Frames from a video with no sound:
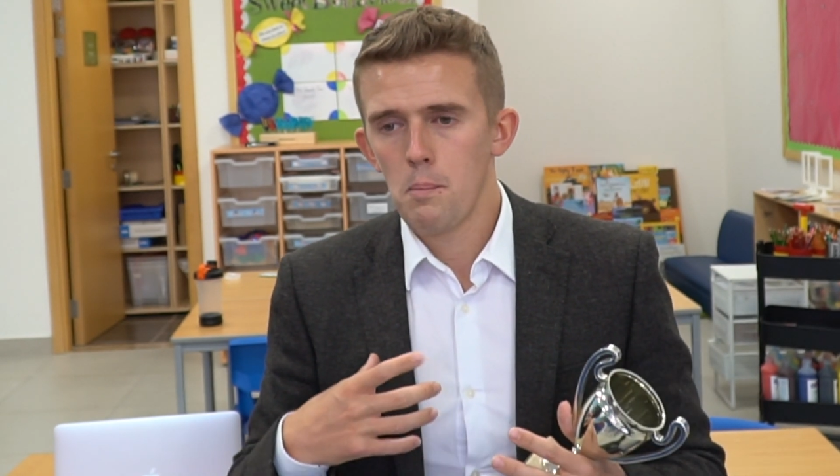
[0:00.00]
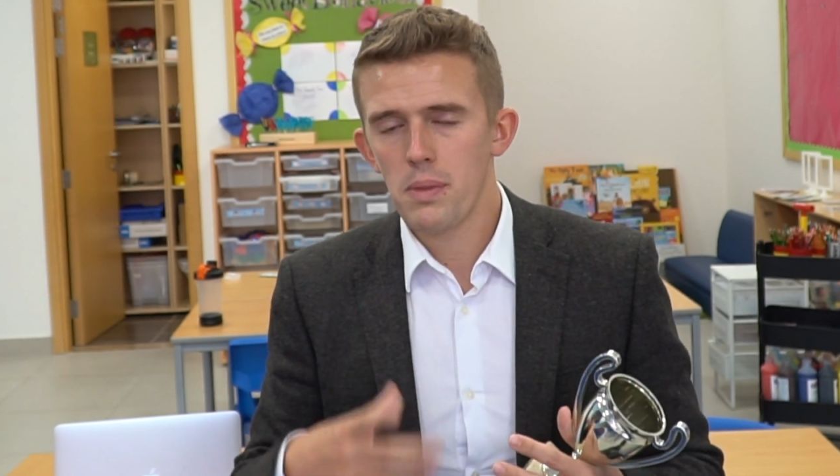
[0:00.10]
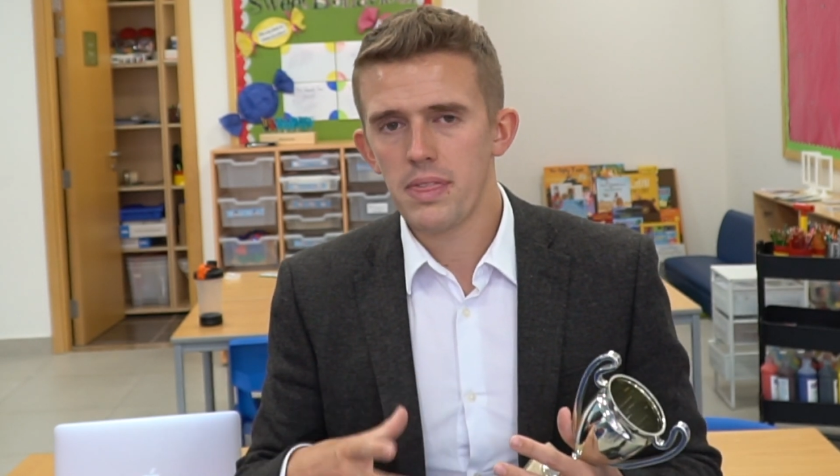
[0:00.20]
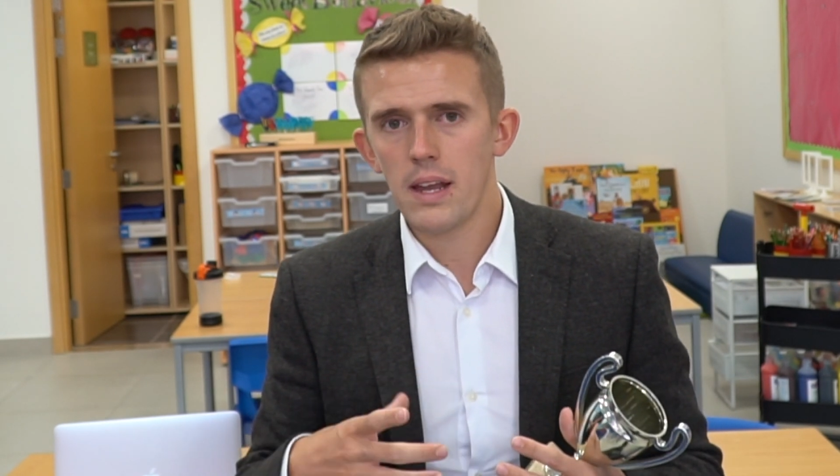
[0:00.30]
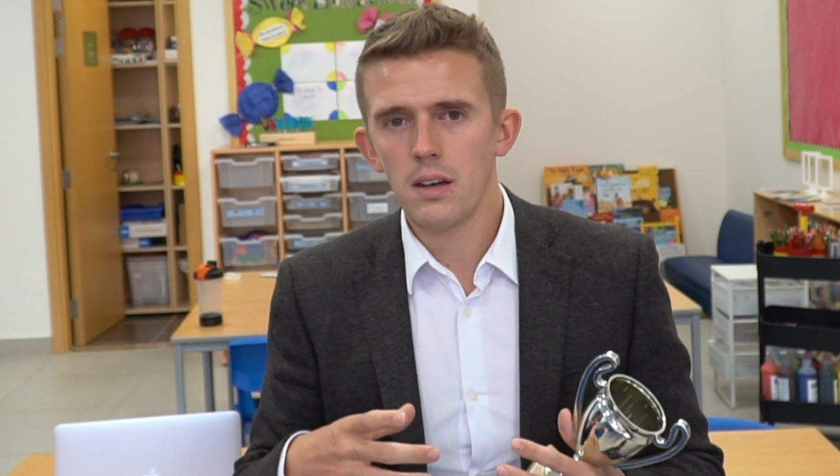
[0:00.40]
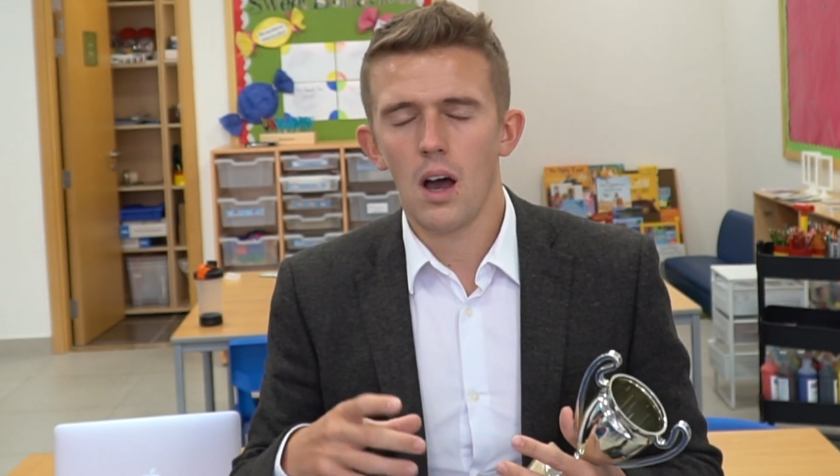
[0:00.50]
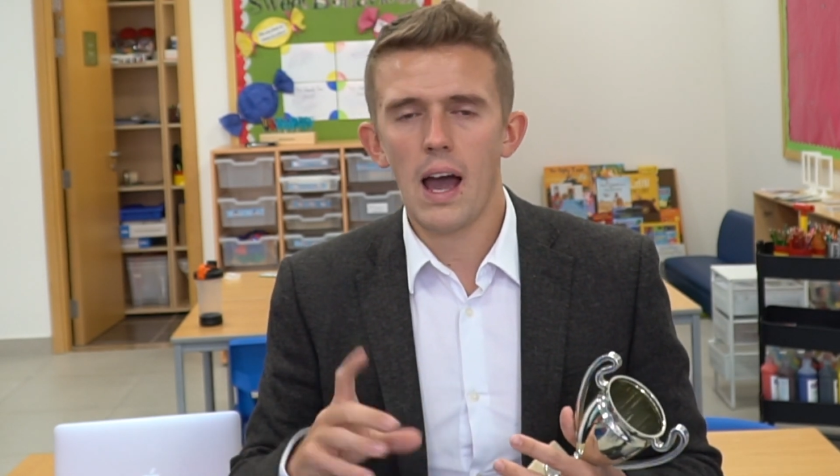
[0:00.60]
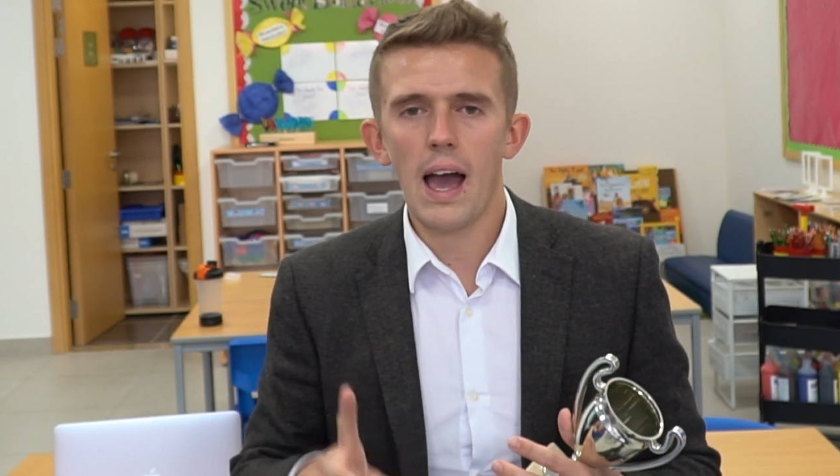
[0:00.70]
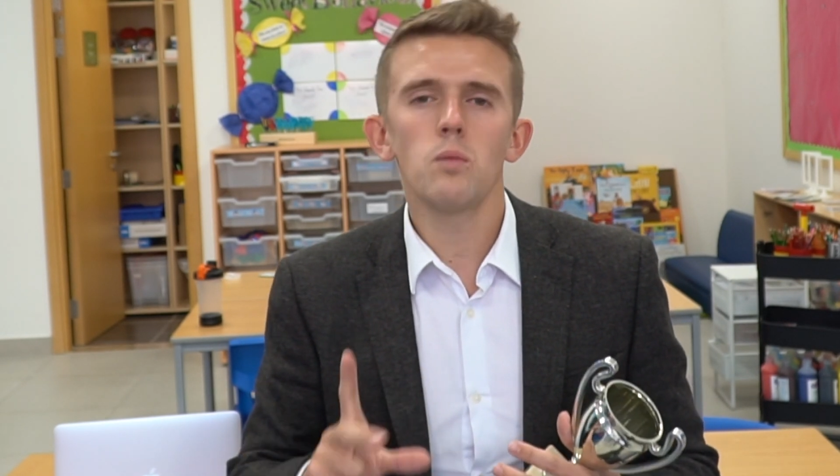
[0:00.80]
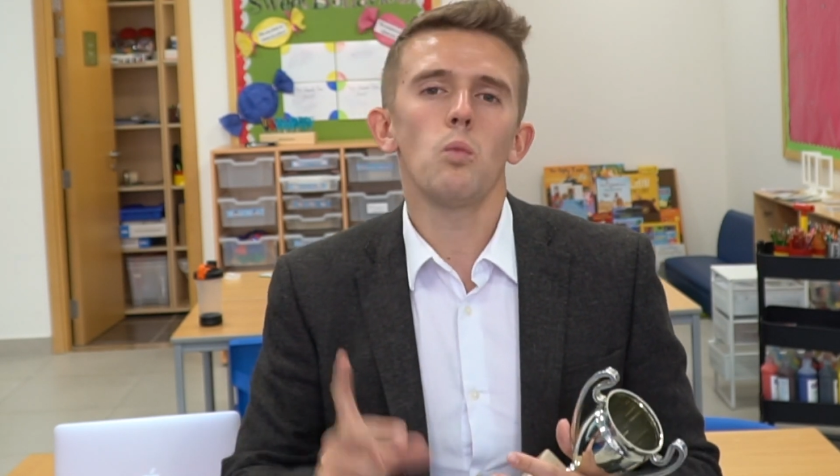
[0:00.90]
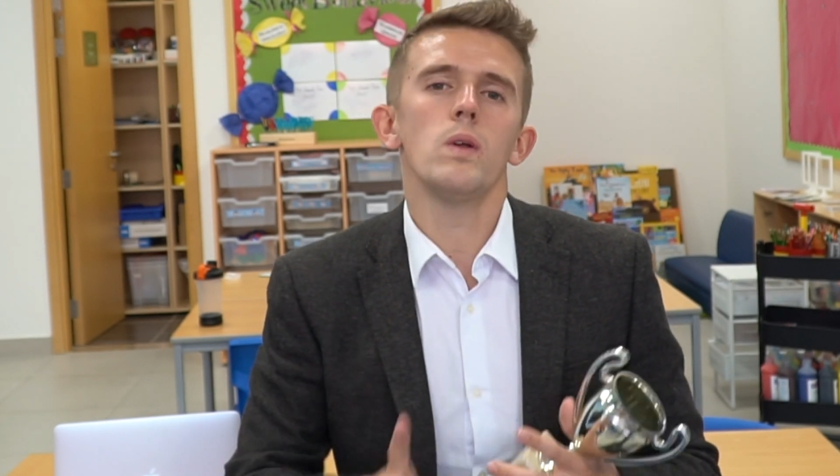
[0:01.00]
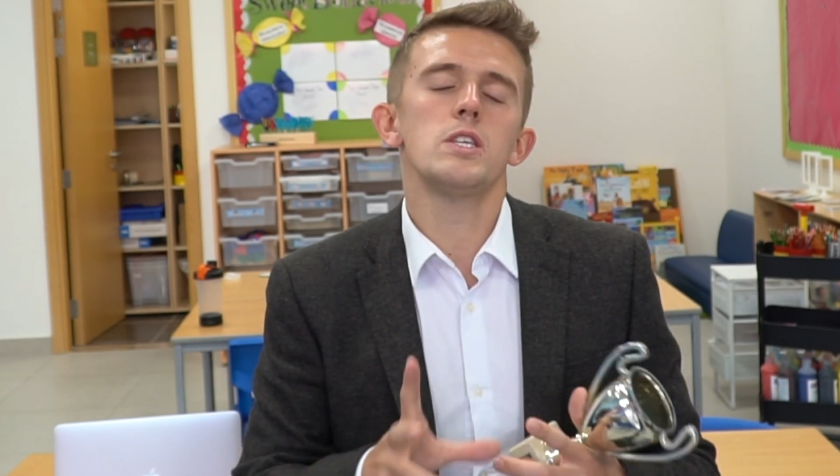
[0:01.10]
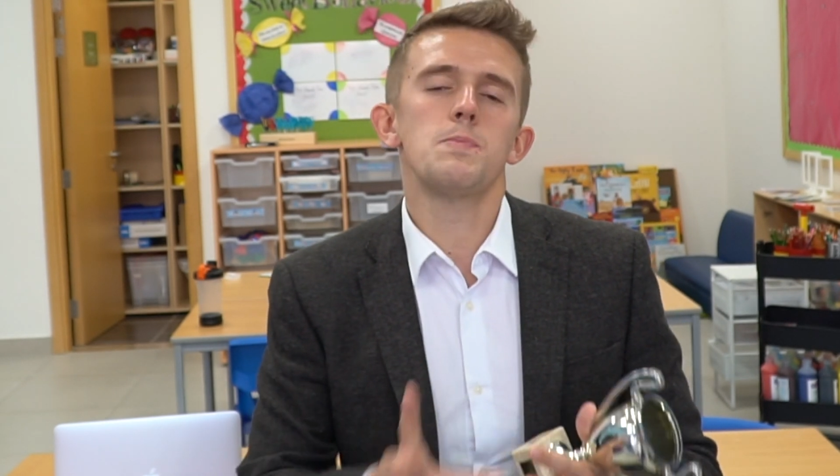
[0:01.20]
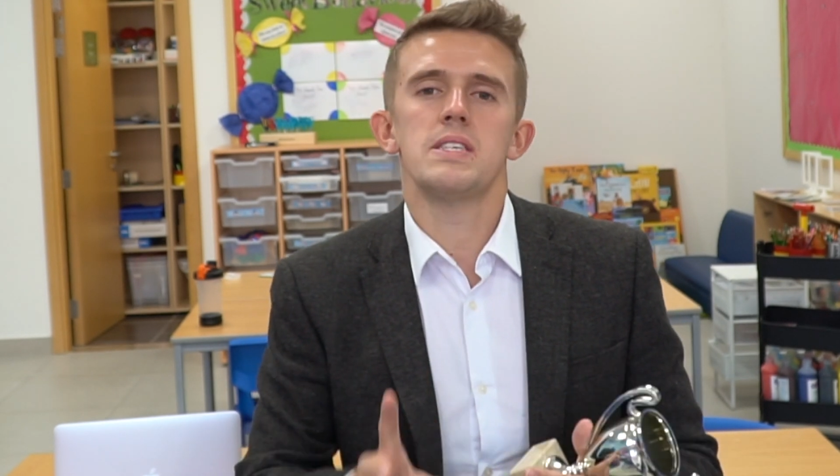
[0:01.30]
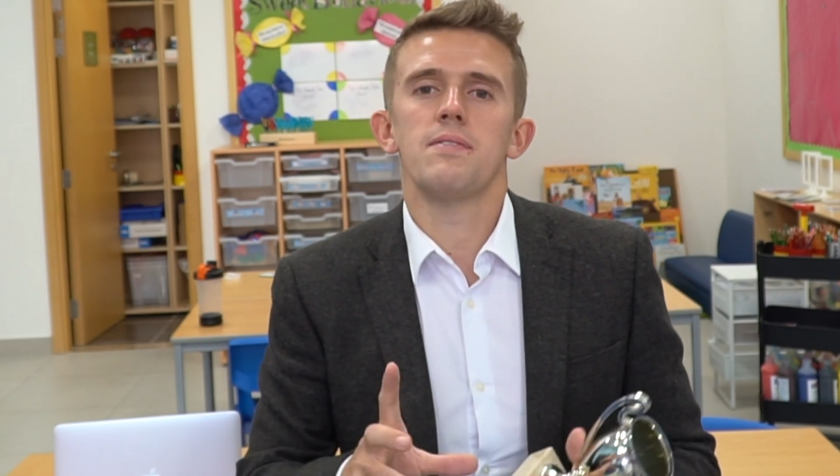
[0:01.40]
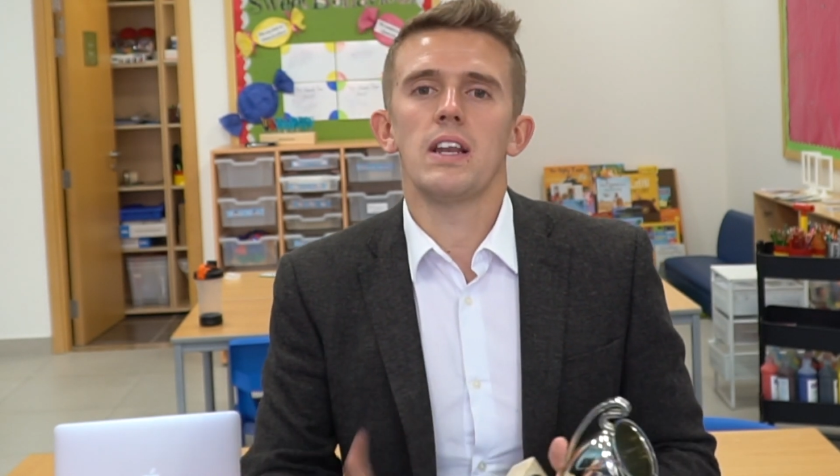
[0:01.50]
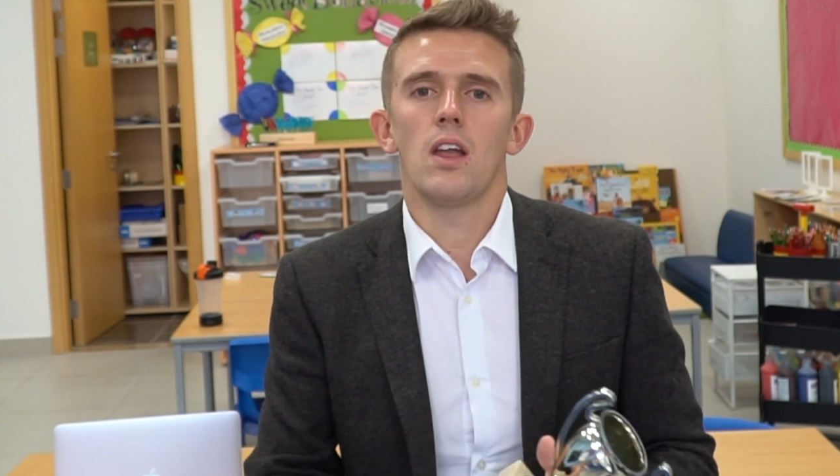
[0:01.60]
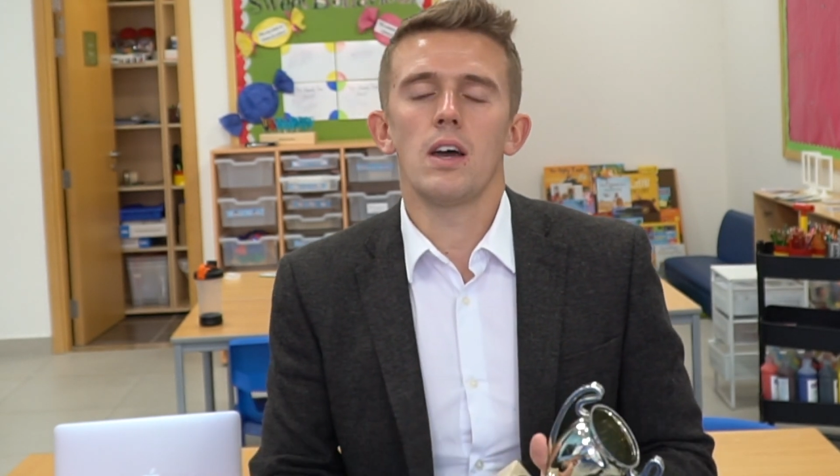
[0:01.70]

But then I had one specific